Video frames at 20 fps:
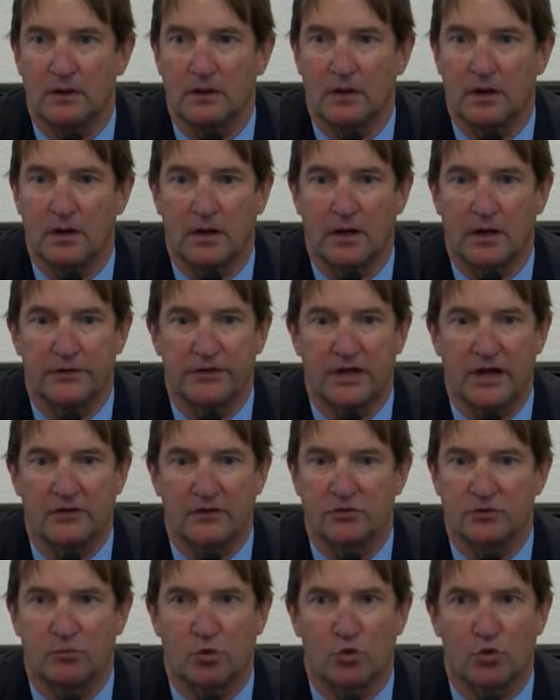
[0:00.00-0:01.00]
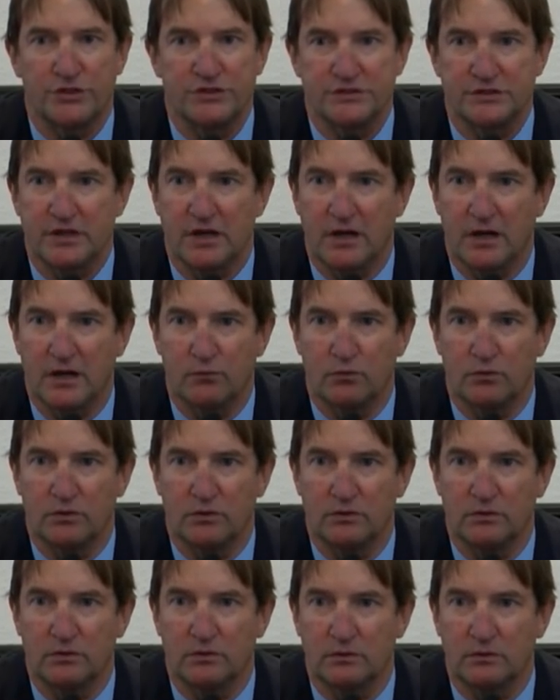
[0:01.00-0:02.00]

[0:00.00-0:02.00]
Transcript: Uh, Dr. Maurice Godwin